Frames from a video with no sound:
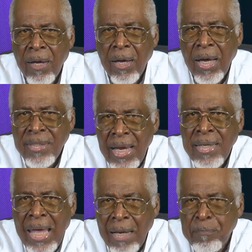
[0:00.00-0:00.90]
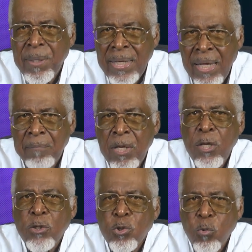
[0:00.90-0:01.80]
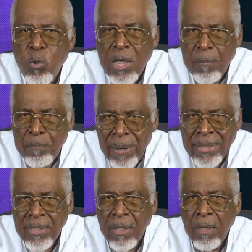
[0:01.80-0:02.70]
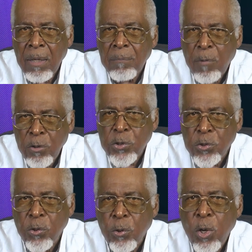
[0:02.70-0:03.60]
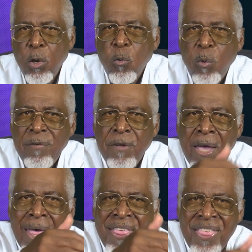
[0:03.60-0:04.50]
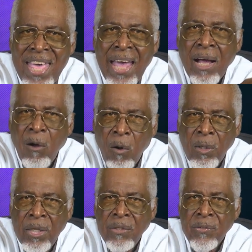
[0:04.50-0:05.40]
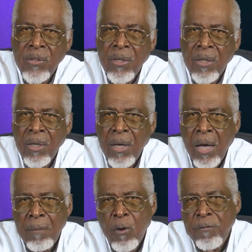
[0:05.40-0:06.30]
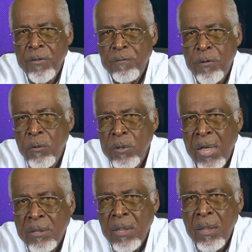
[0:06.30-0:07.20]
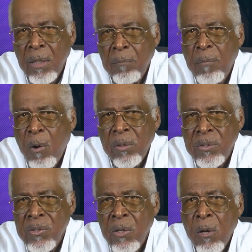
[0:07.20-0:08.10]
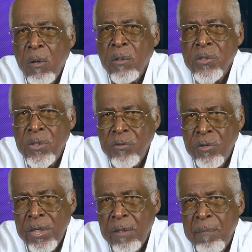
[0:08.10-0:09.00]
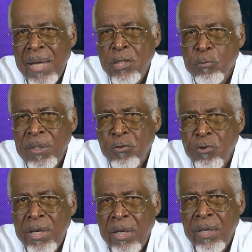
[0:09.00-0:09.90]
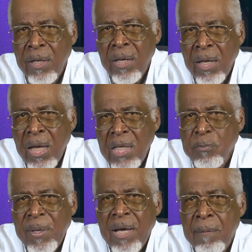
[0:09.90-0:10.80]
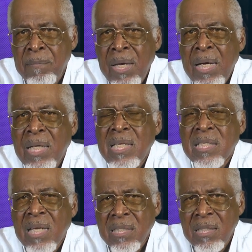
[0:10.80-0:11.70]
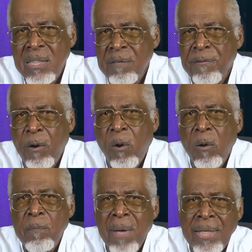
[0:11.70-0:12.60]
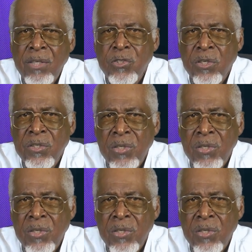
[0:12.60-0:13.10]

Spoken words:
and then helping them to work better, more so with their colleagues. I'm of the view that more concentrated management training has become a necessity for all managers